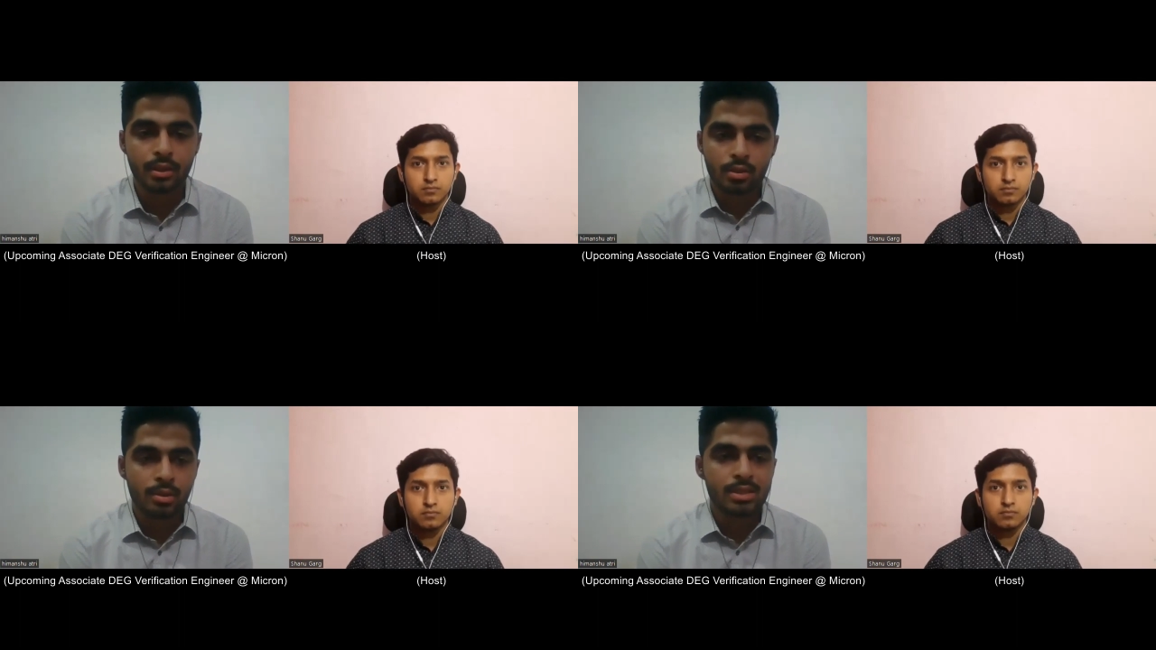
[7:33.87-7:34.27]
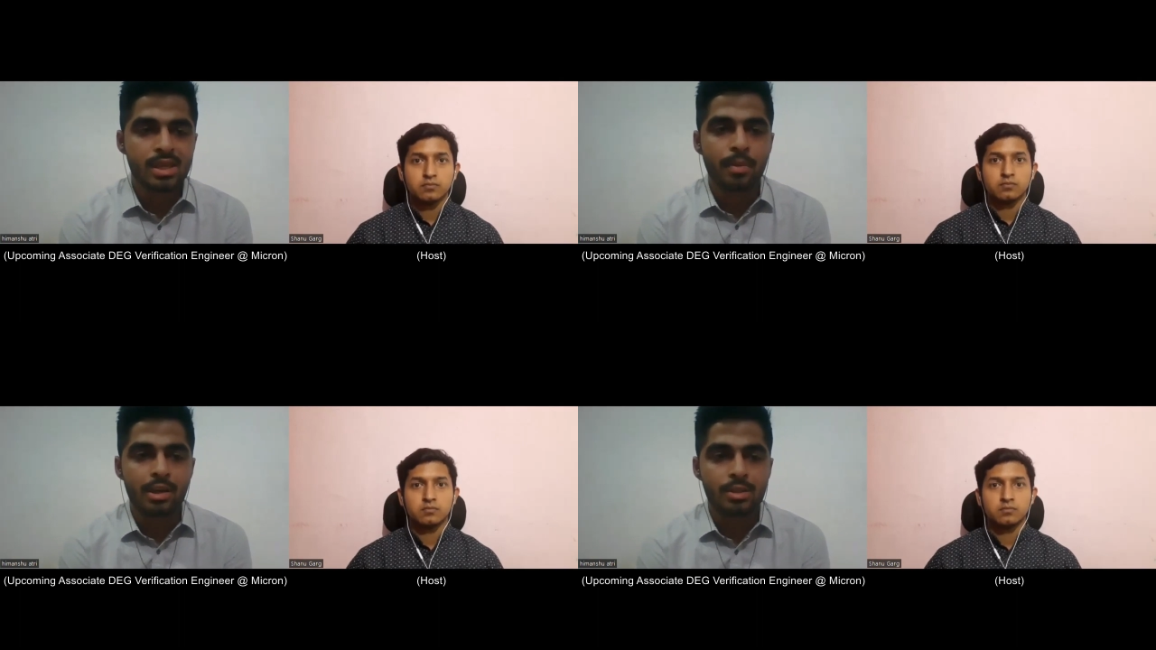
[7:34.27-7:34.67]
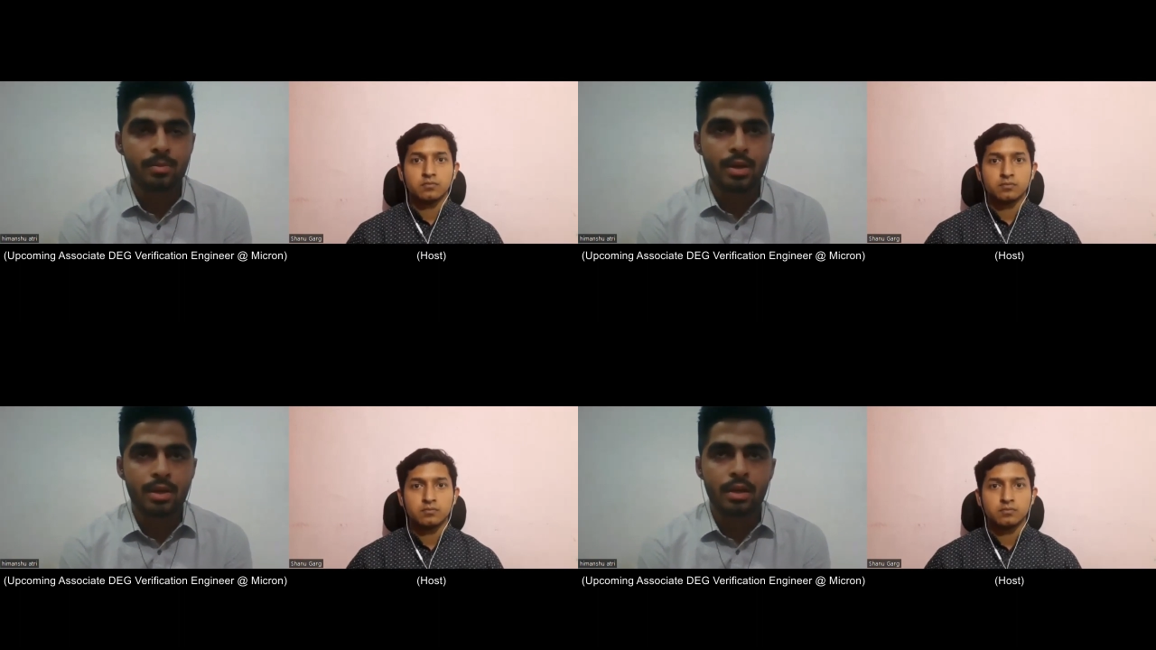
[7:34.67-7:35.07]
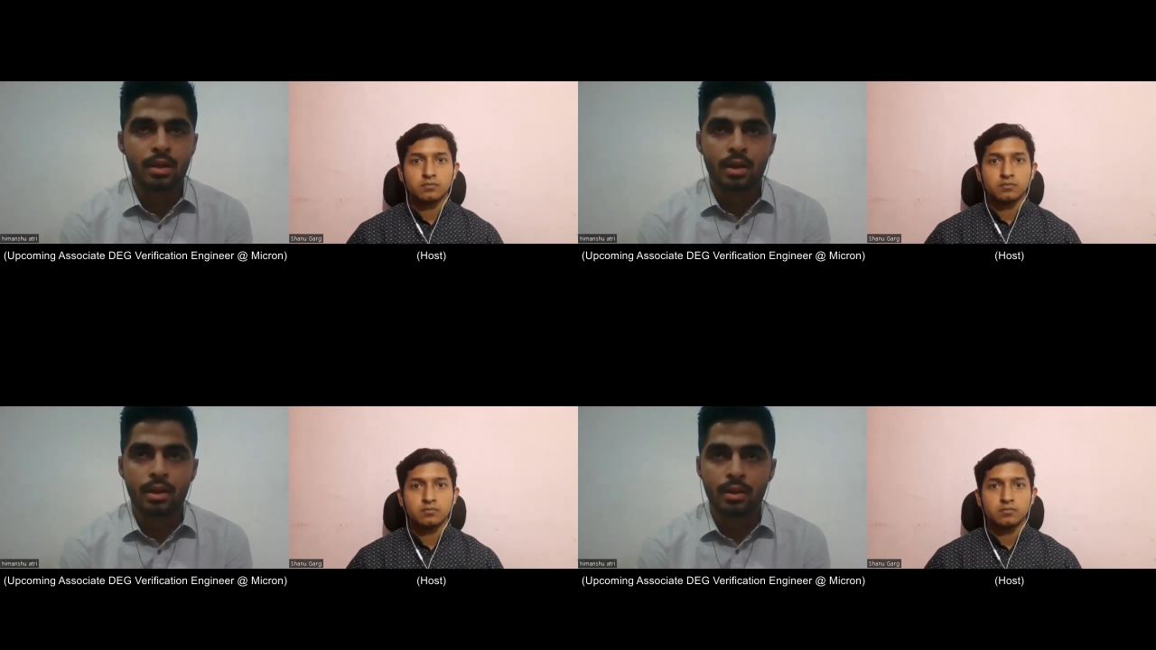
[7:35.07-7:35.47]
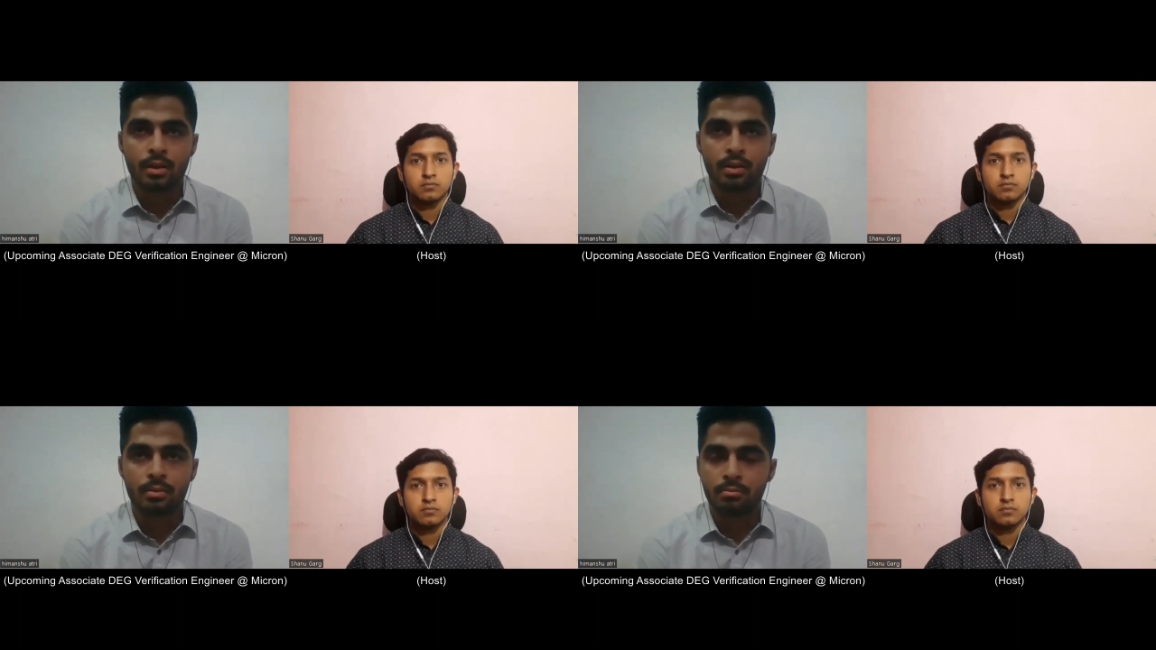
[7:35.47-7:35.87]
Speaker 1: So yes, I participated, and
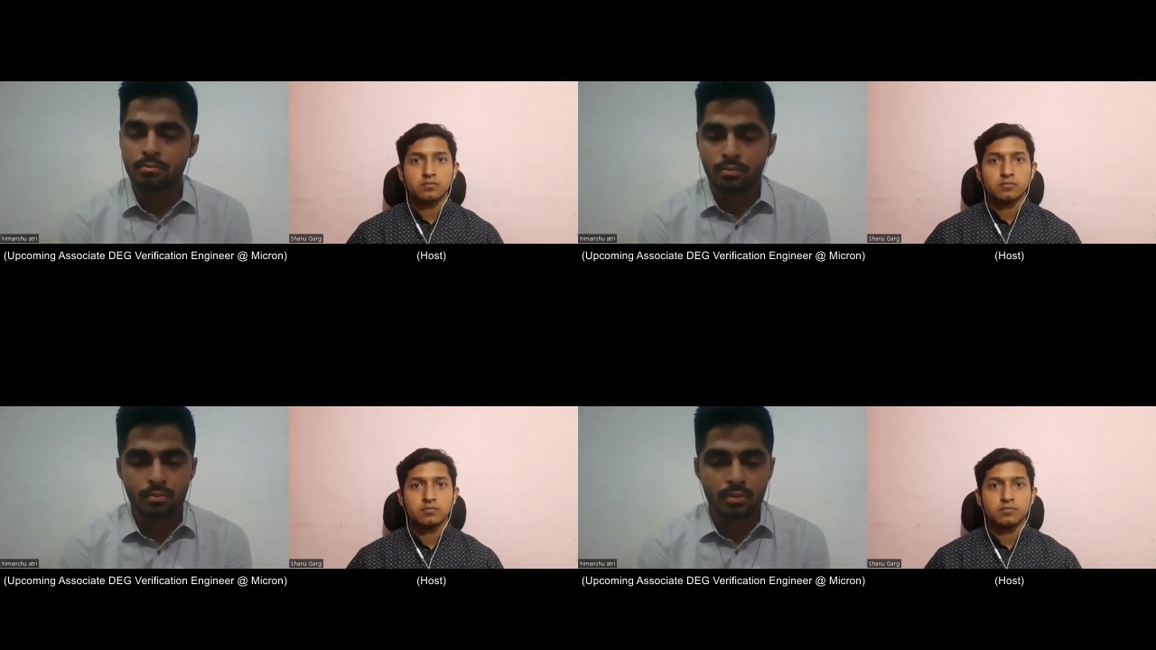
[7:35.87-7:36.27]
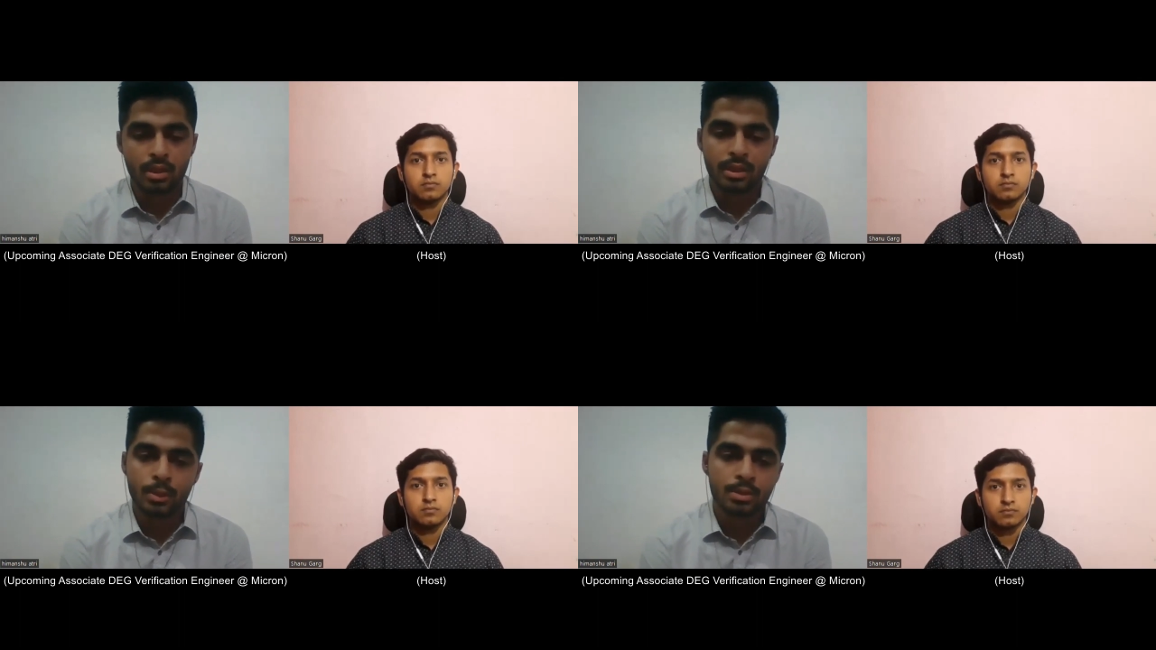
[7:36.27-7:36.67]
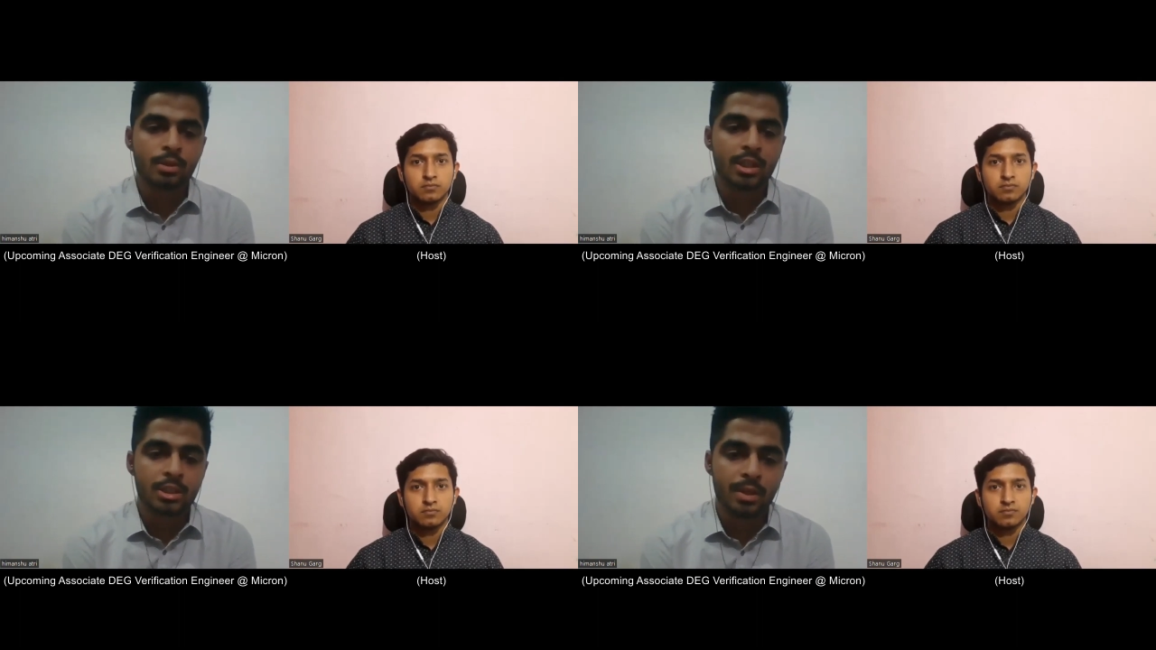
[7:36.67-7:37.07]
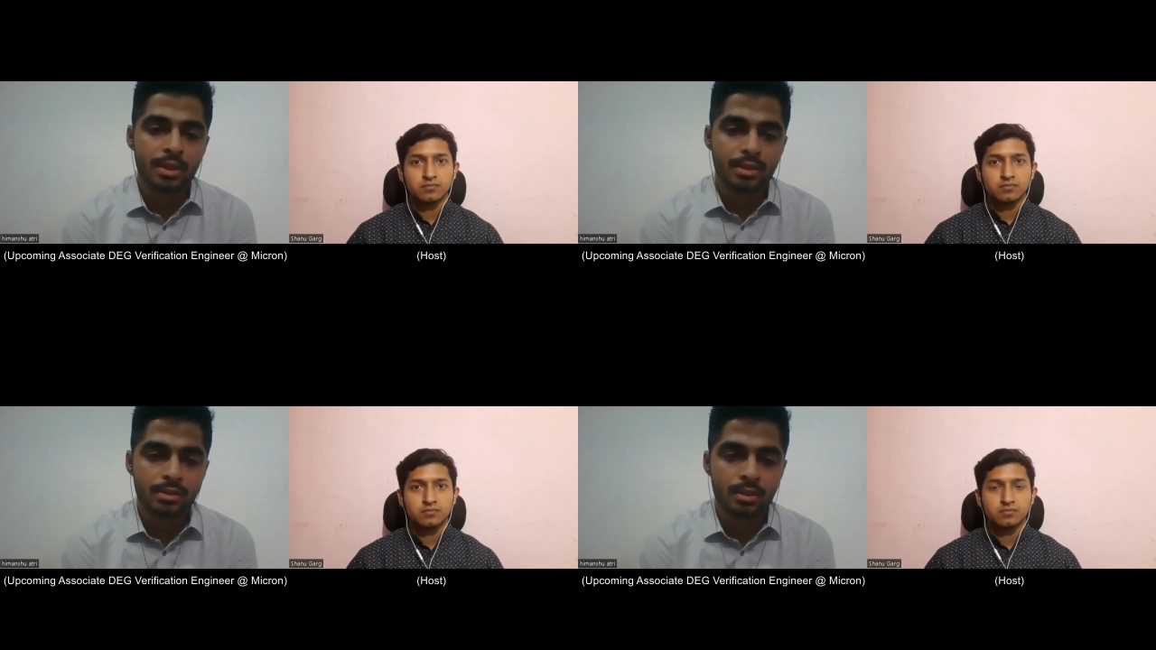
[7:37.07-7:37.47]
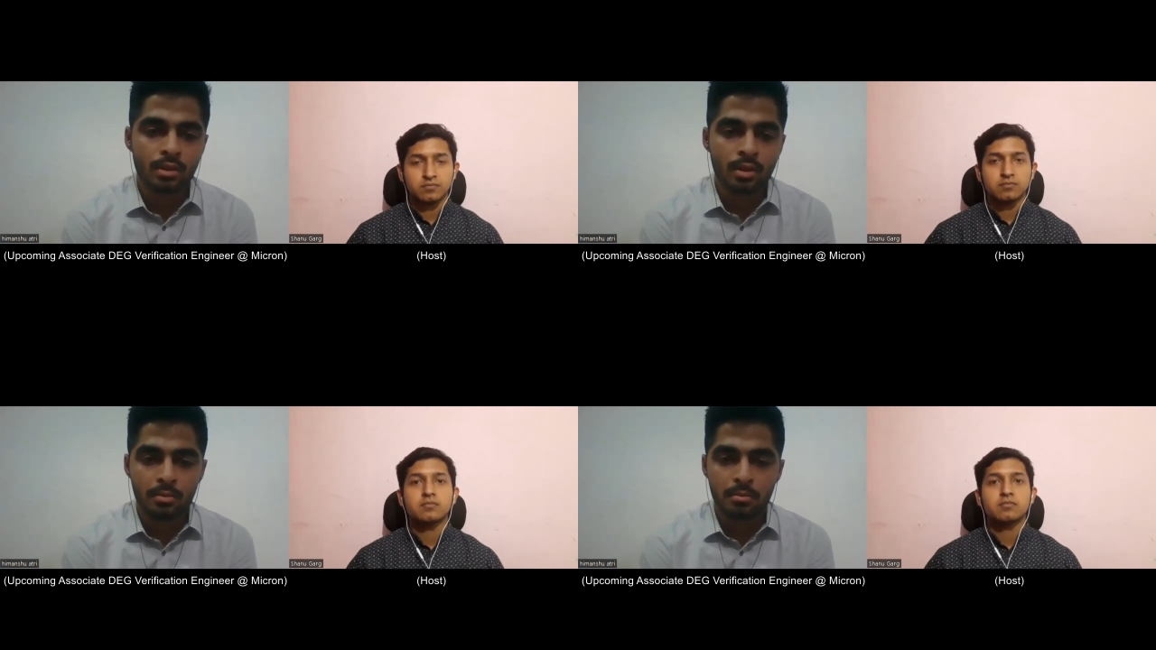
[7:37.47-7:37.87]
yeah, it was a good experience.
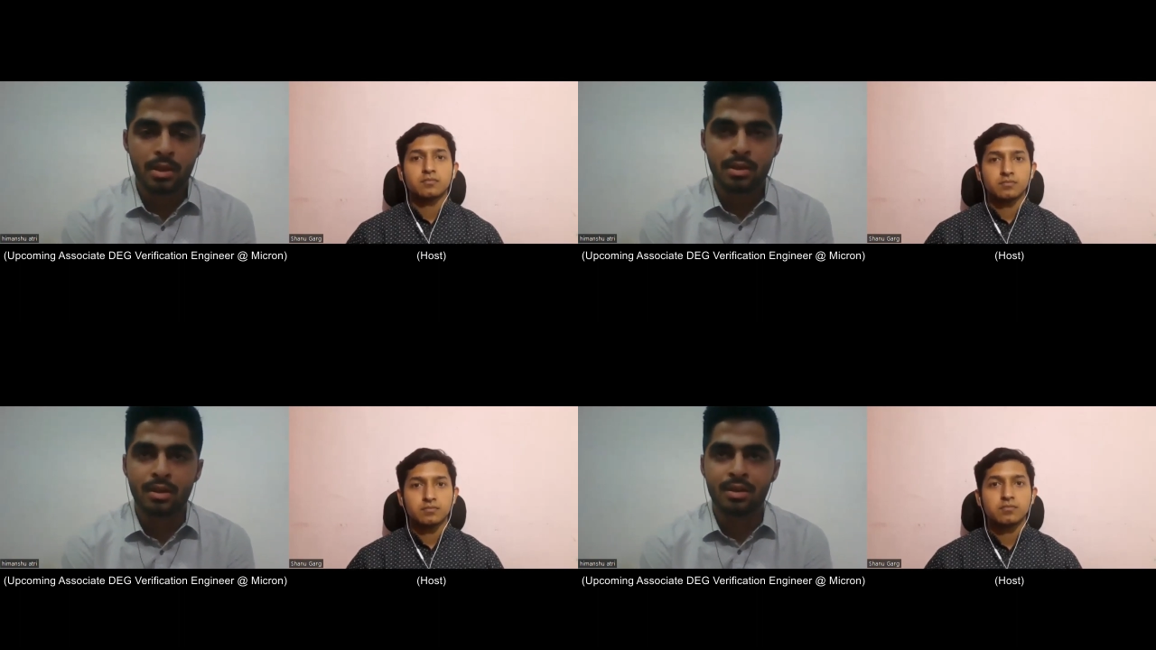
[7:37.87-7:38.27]
But